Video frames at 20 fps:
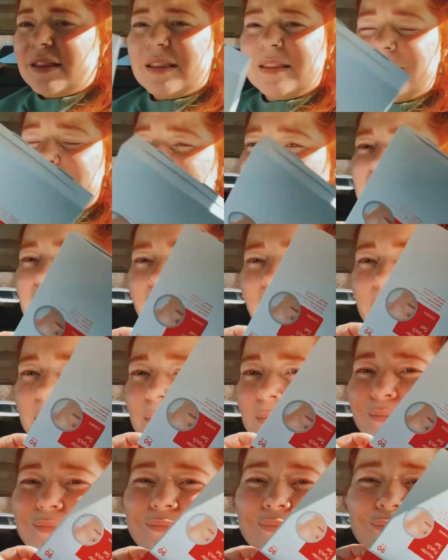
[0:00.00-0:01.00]

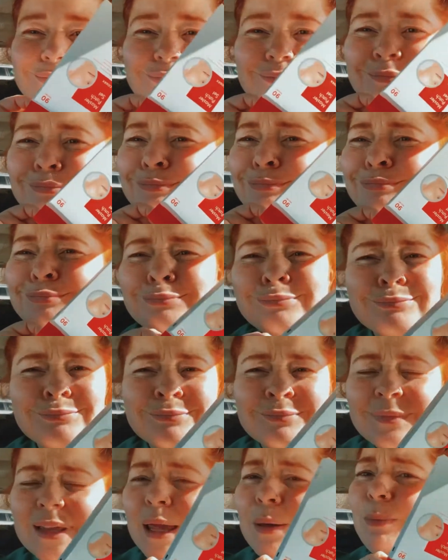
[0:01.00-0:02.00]
some
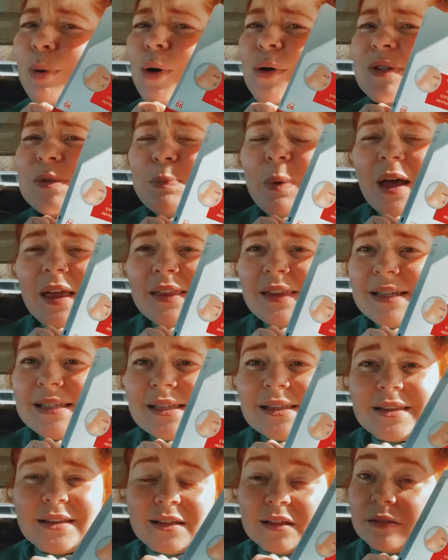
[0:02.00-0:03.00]
impulse bought this
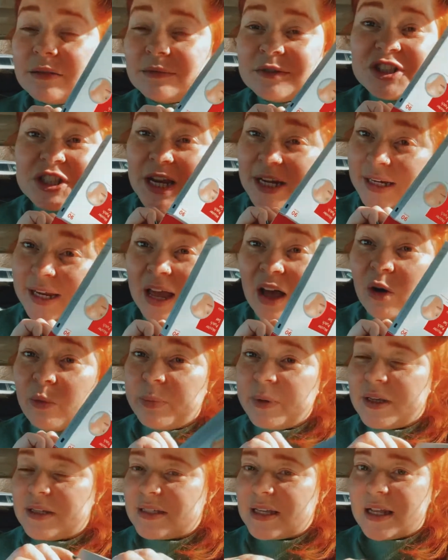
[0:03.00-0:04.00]
at the checkout
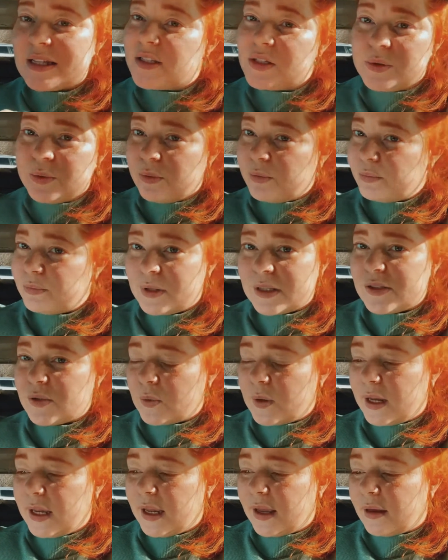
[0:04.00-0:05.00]
because that's who
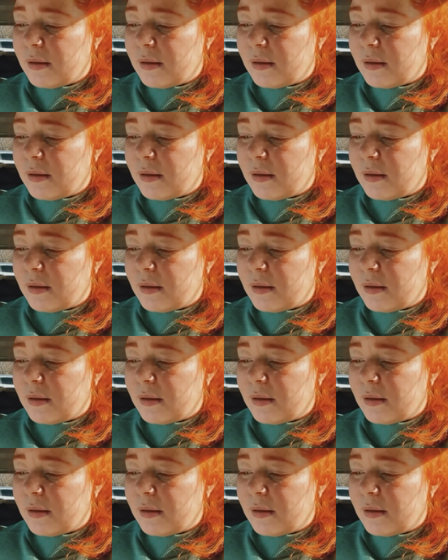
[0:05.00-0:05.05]
I